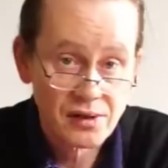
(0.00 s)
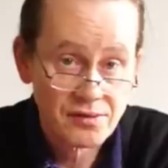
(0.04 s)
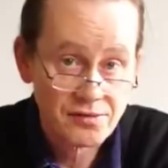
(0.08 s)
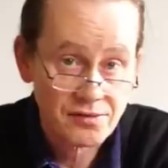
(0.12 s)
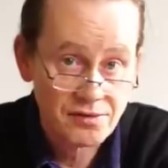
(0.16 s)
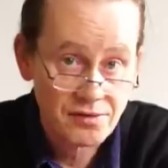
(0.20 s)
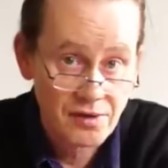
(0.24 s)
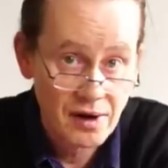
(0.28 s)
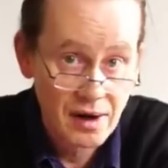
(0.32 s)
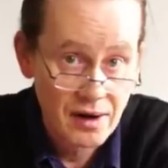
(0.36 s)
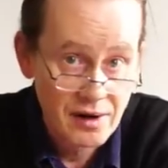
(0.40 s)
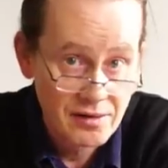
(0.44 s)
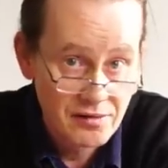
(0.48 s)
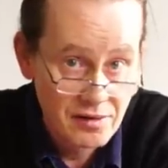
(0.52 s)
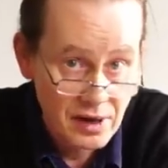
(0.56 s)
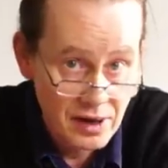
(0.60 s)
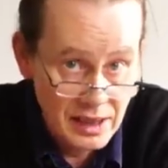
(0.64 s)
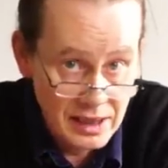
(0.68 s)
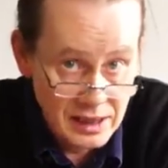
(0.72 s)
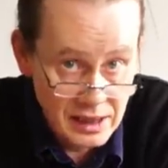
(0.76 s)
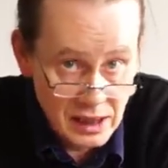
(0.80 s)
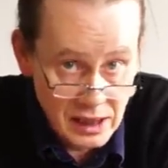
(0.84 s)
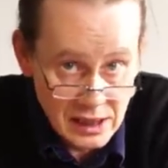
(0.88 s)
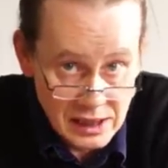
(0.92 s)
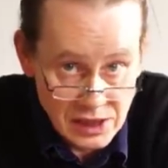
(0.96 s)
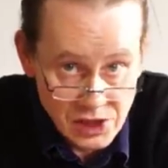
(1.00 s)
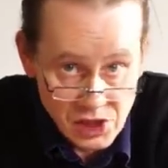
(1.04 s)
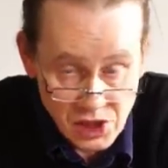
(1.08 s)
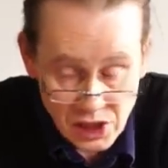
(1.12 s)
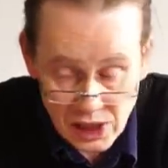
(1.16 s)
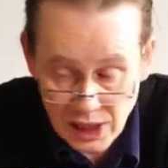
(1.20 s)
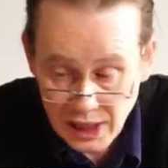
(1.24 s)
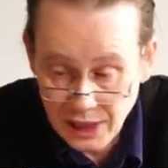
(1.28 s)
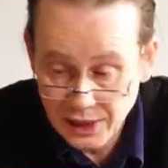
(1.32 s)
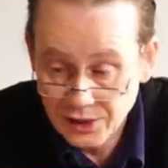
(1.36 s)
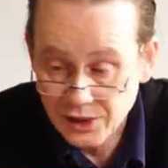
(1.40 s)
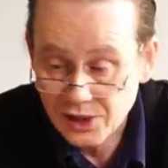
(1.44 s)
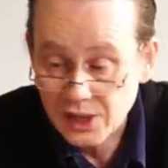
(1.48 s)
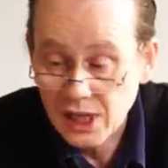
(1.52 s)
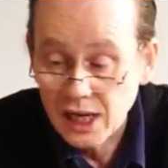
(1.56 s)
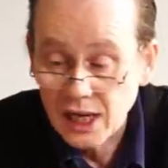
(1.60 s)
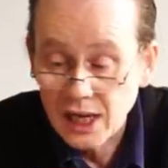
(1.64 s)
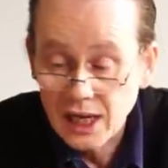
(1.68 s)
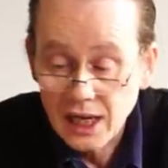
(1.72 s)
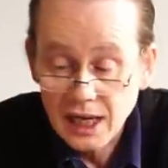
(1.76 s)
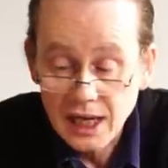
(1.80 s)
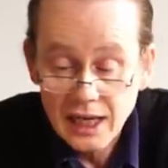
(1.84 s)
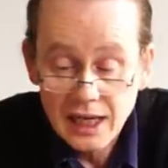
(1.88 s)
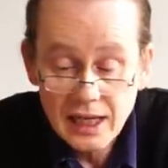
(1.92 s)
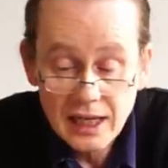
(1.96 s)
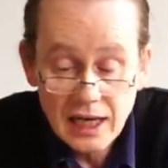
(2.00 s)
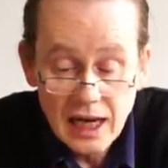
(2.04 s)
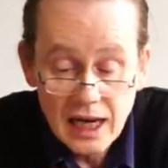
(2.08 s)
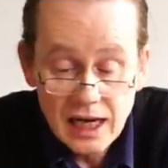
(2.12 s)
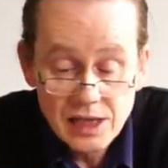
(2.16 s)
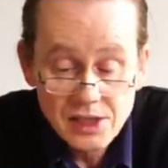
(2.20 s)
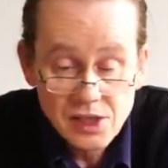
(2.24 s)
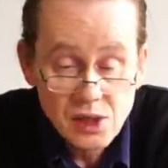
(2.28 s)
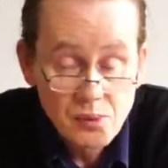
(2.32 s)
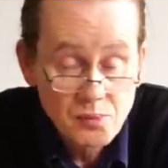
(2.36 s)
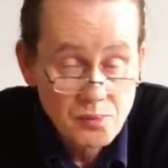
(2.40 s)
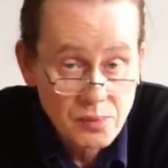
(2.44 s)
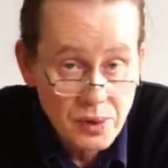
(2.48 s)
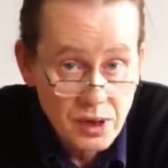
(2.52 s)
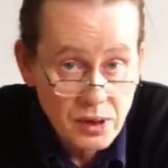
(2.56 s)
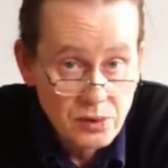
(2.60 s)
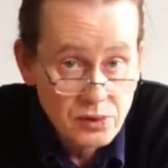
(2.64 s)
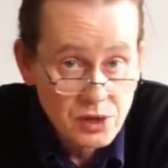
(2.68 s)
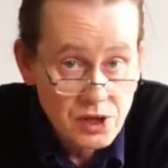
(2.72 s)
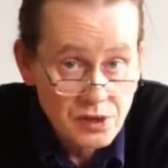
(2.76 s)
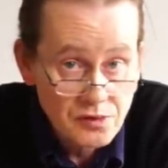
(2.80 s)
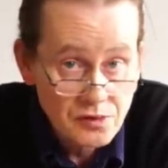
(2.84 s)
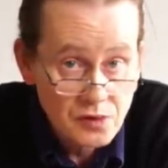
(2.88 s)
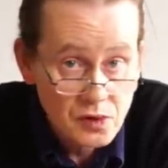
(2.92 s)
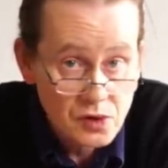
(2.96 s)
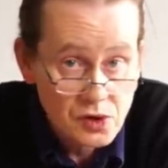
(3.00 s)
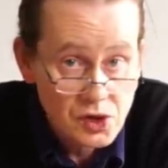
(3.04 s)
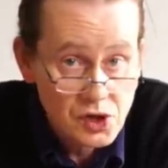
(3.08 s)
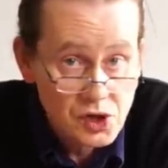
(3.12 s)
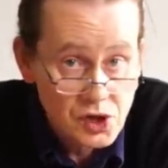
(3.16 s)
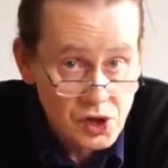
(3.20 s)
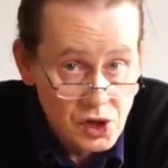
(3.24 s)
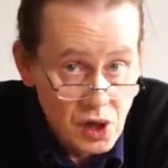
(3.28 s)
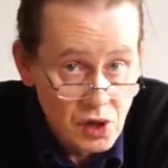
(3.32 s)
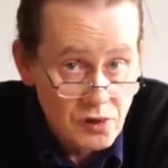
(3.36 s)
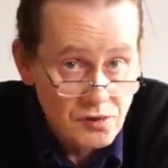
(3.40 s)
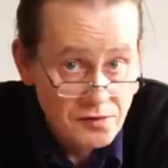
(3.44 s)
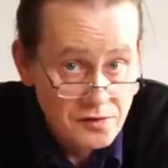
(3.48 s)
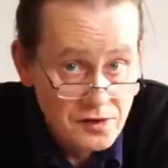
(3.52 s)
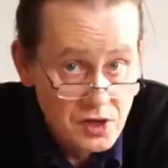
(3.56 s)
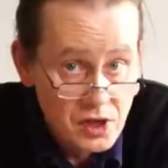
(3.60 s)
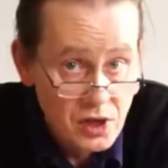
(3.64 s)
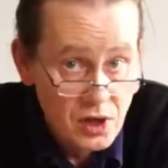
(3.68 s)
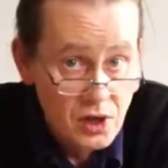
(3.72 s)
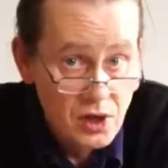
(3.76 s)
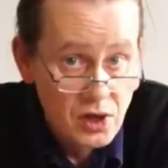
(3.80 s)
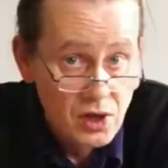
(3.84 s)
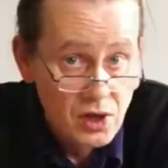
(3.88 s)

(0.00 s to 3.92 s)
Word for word: a very, very nice lens. It has a beautiful soft